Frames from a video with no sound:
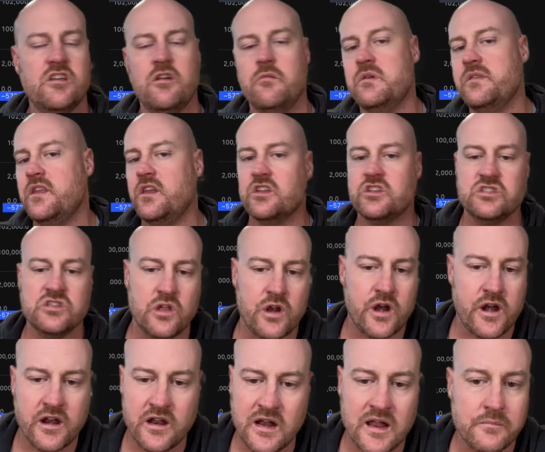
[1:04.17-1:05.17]
me that it's not
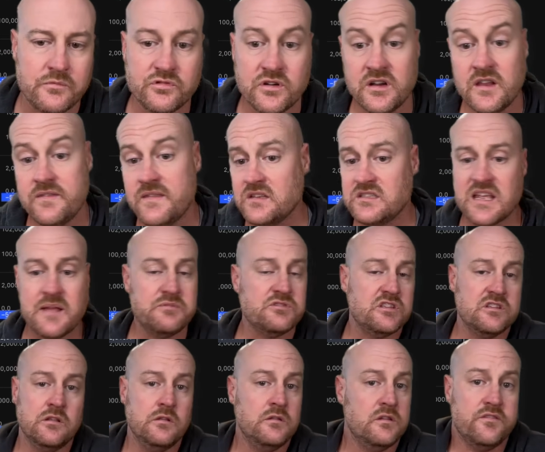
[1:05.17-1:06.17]
an uptrend, and that's
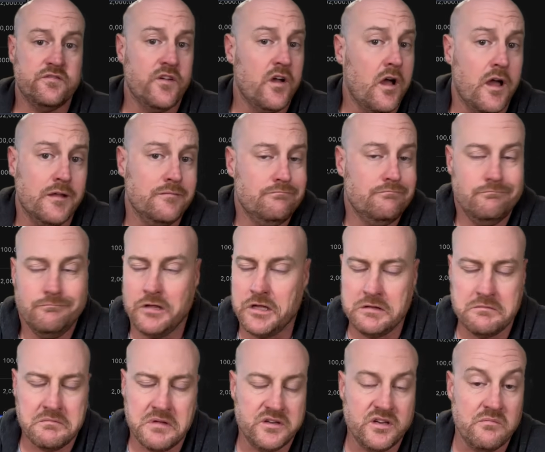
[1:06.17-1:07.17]
absolutely fine.
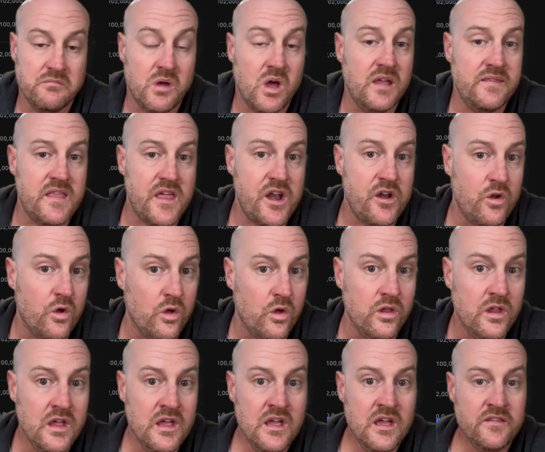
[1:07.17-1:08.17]
I don't mind that at all.
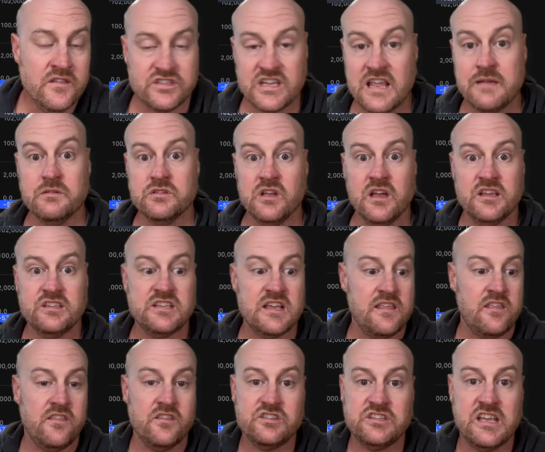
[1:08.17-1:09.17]
The same as I say
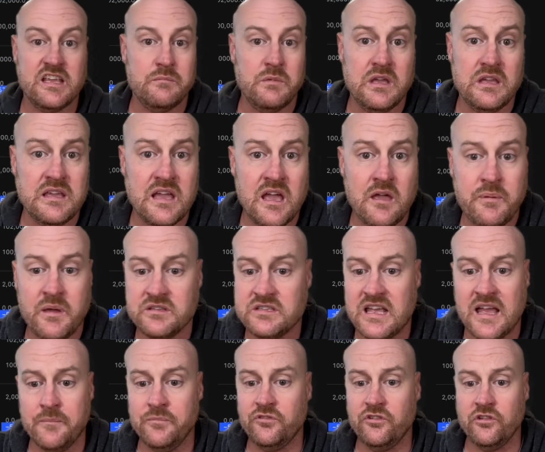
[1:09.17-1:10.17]
that the CME gap has
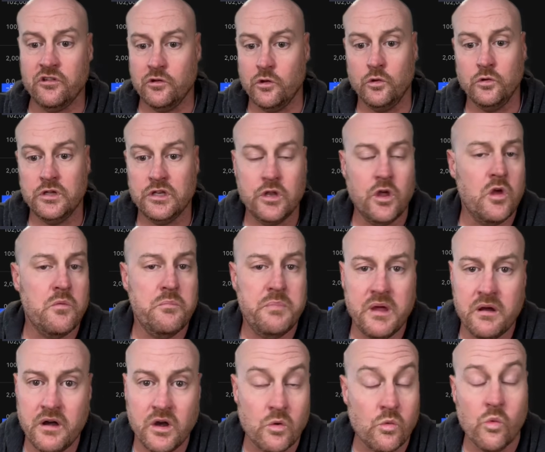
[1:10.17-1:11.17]
absolutely no
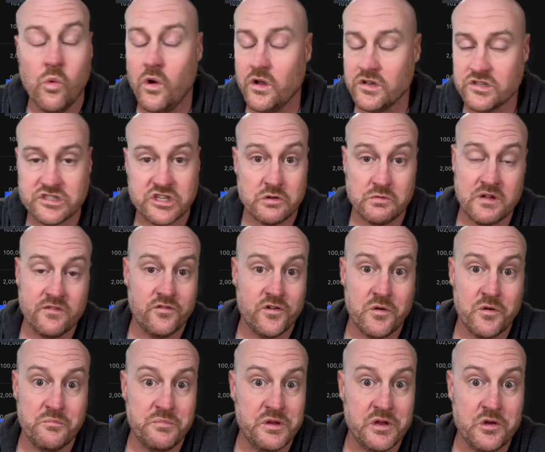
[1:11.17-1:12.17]
bearing whatsoever
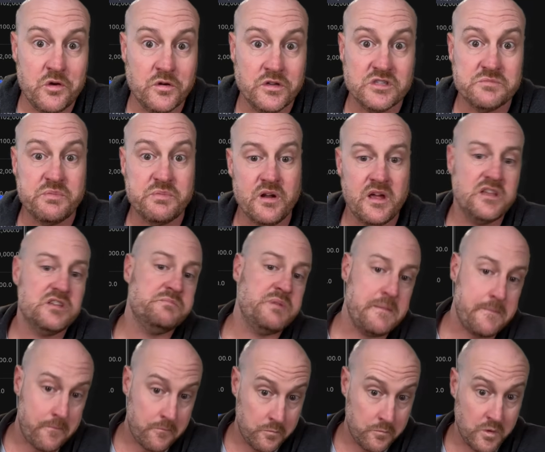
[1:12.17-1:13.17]
on Bitcoin's price.
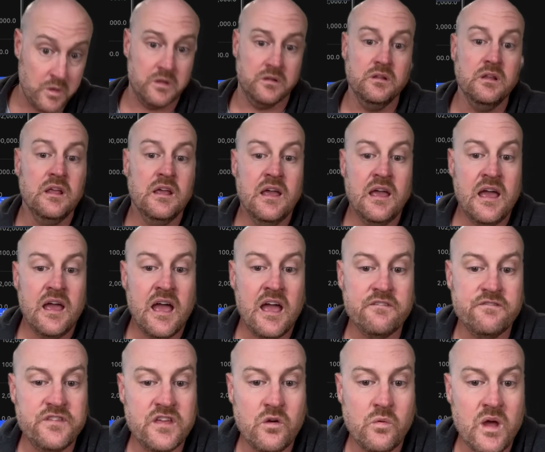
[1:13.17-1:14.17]
People will
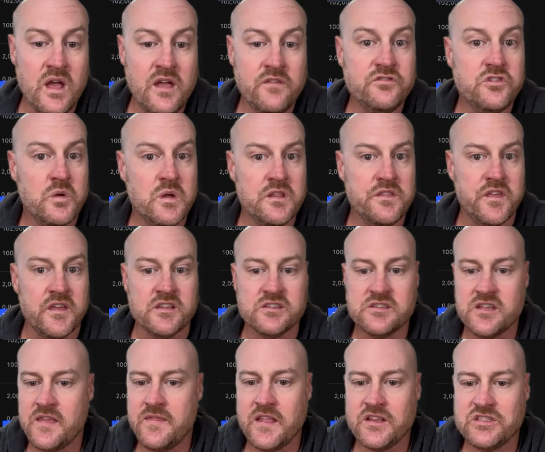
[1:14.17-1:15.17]
have their way of doing things,
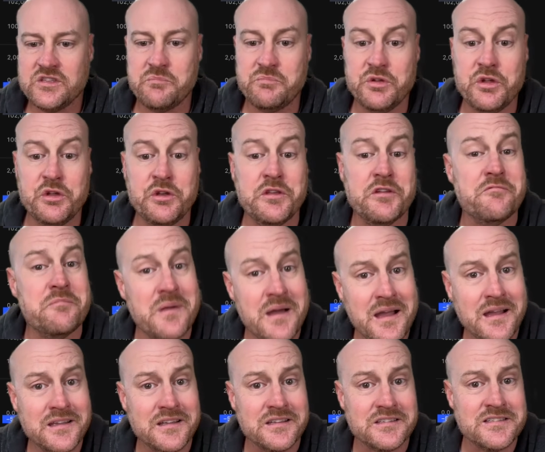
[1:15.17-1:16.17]
and that's the beauty of
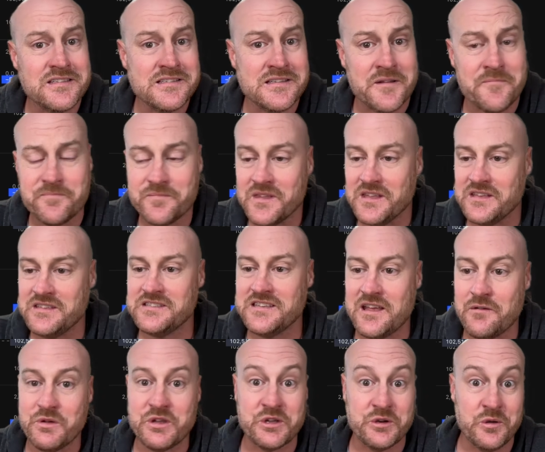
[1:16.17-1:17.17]
markets, isn't it? It's
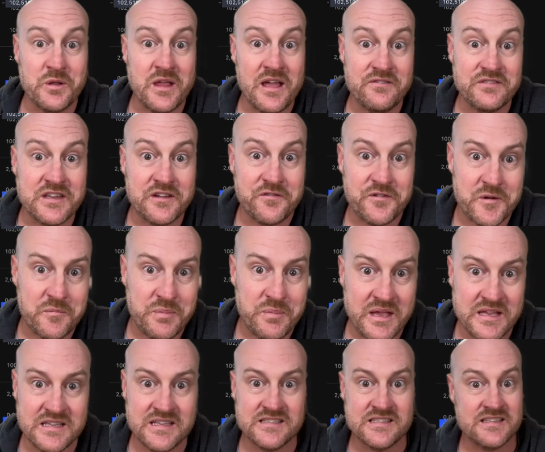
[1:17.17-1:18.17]
we can all have different
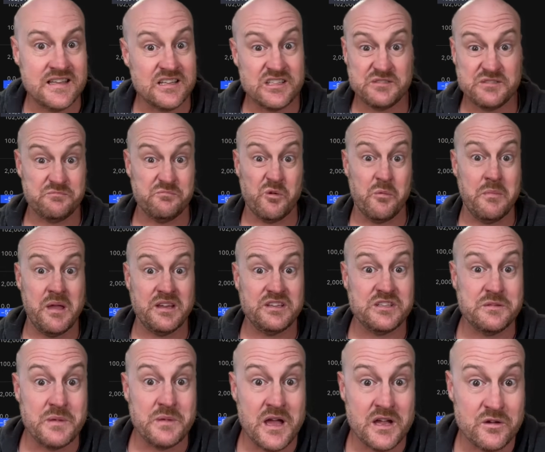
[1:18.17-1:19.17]
opinions, and that's what makes
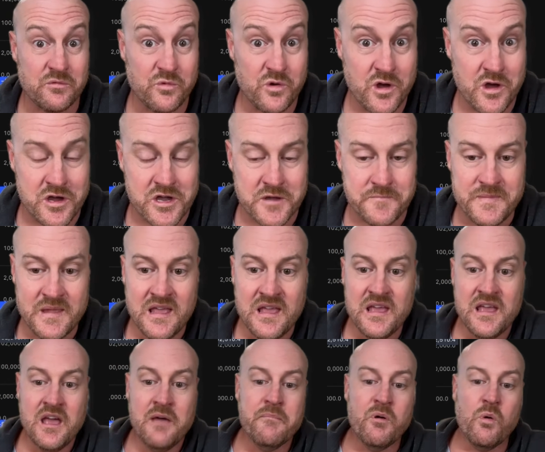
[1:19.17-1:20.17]
the market work.
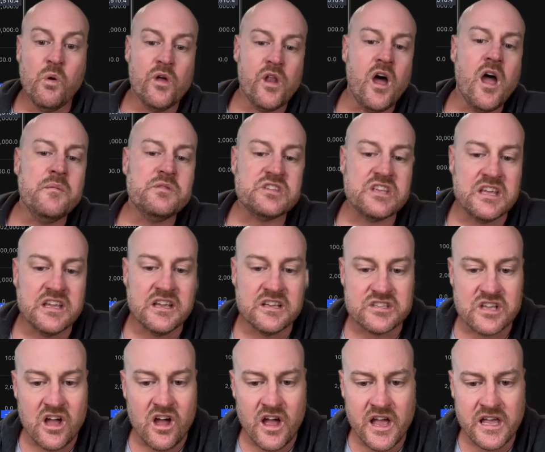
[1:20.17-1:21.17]
But what I'm seeing is
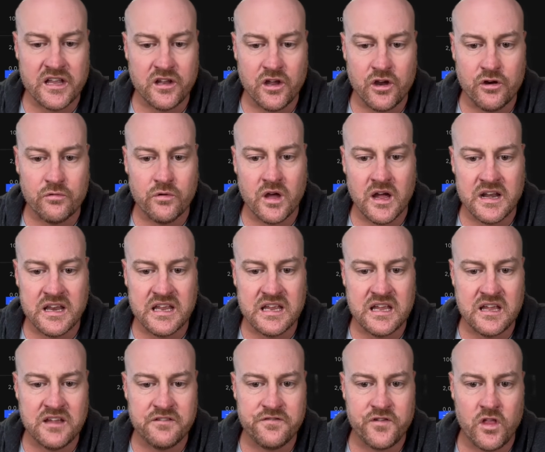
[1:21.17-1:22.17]
a higher low right
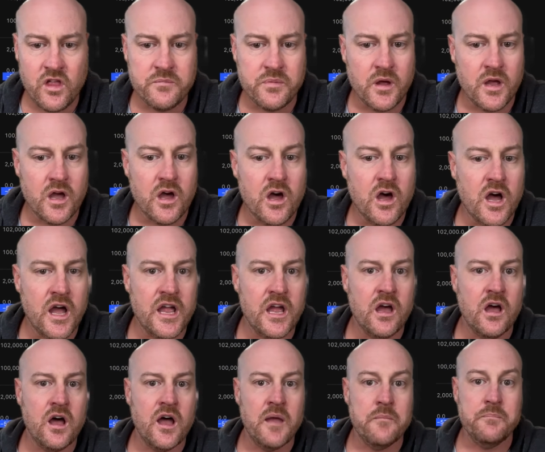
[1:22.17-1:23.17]
here, followed by a higher
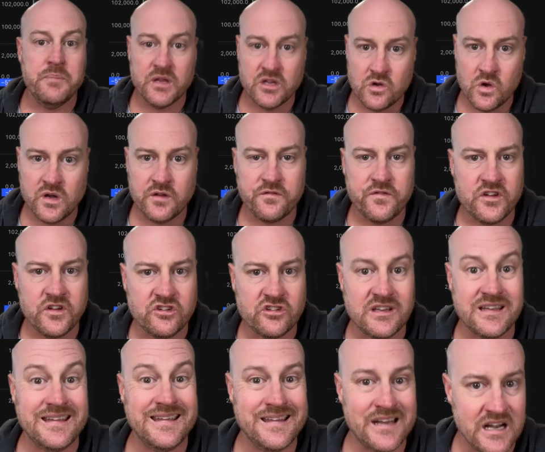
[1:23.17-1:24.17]
high. Bitcoin
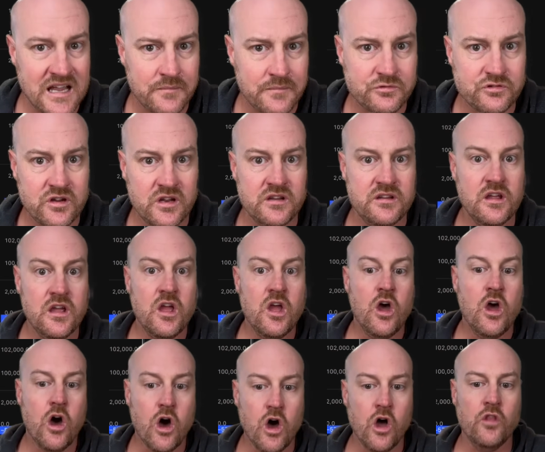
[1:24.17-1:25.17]
officially in an uptrend
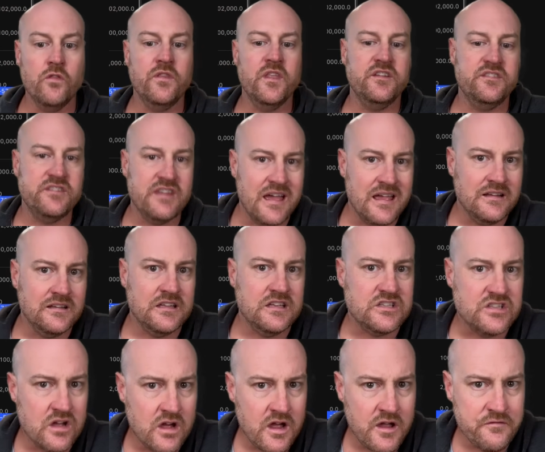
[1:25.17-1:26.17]
on the daily
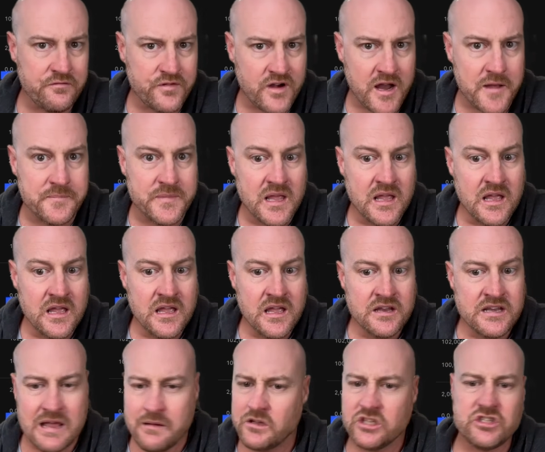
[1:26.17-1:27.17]
time frame.
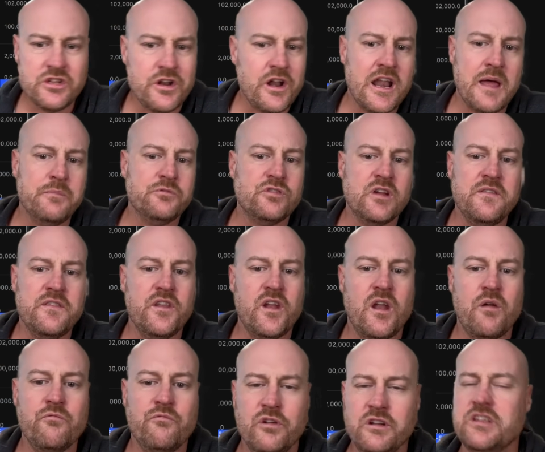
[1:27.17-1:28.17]
Now, it's not an uptrend that
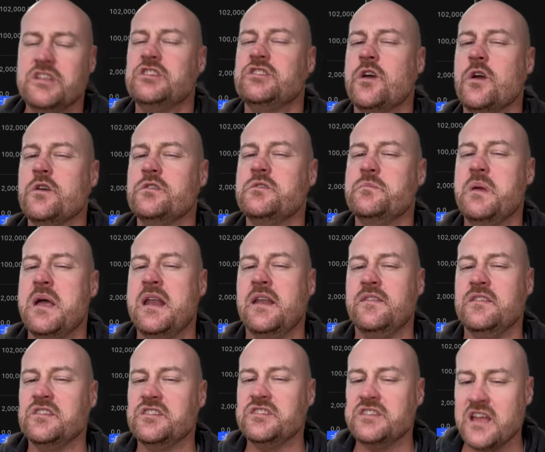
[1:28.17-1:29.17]
I'm really stoked about at
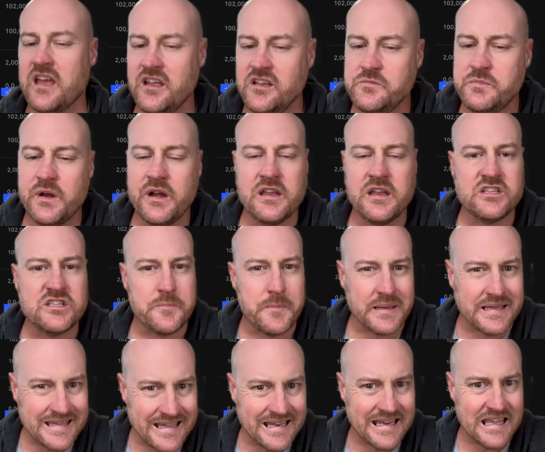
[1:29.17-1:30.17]
this stage, but it is the
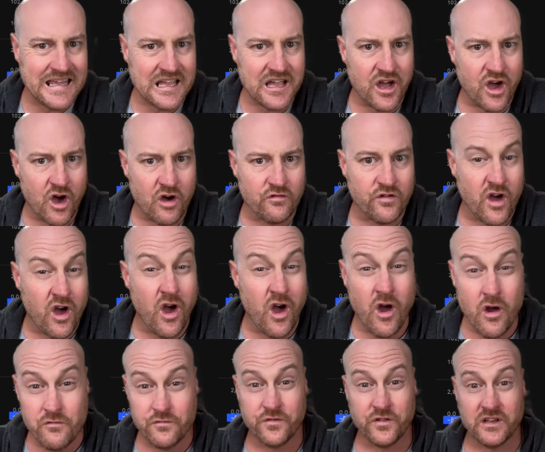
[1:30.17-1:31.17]
beginning of
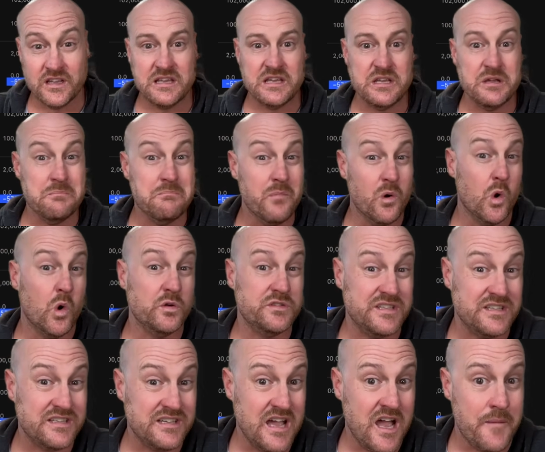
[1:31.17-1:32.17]
hopefully more
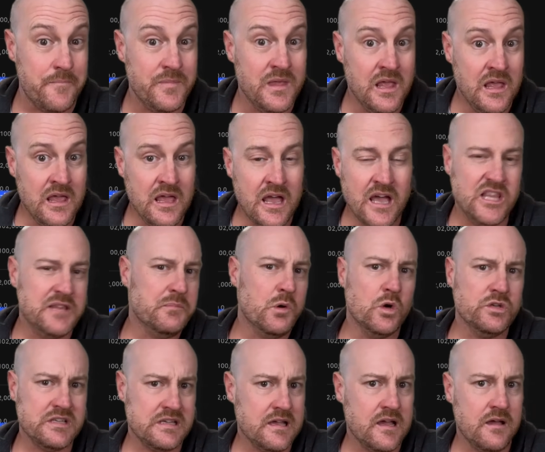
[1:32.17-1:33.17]
to come. And the more
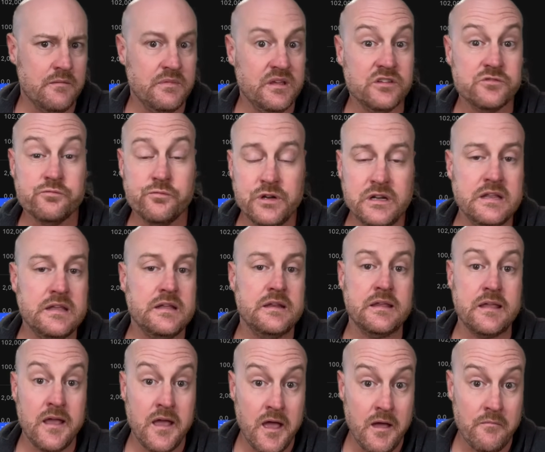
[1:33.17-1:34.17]
to come is really going
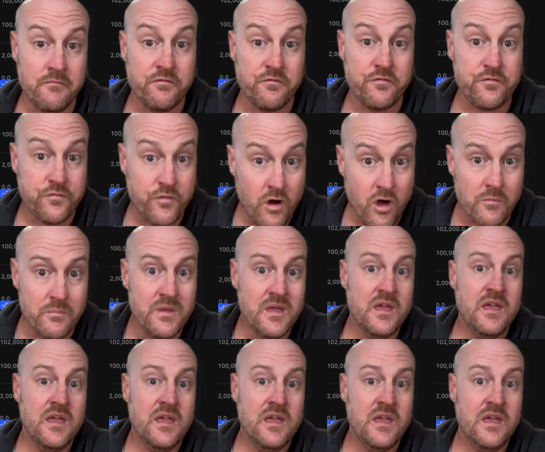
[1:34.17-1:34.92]
to come from